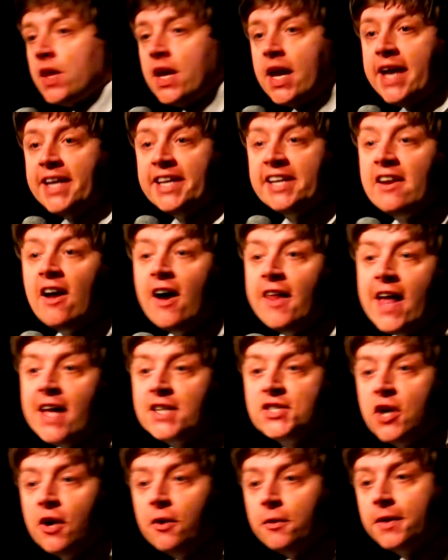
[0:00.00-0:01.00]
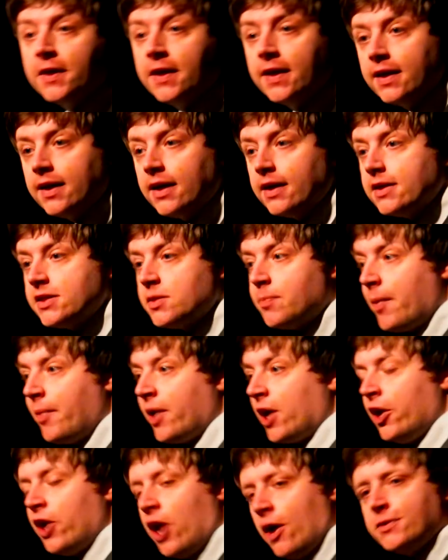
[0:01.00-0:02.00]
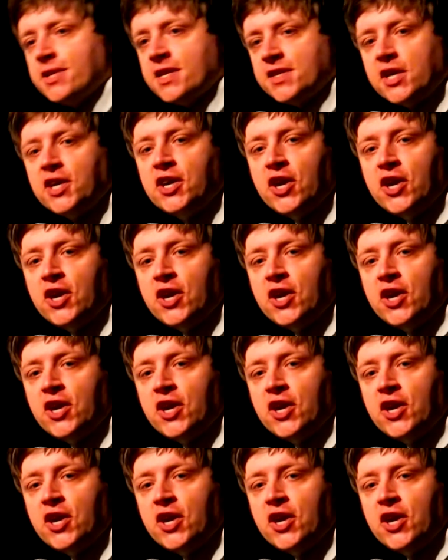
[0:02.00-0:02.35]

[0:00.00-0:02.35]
He didn't like that joke. Some people got no sense of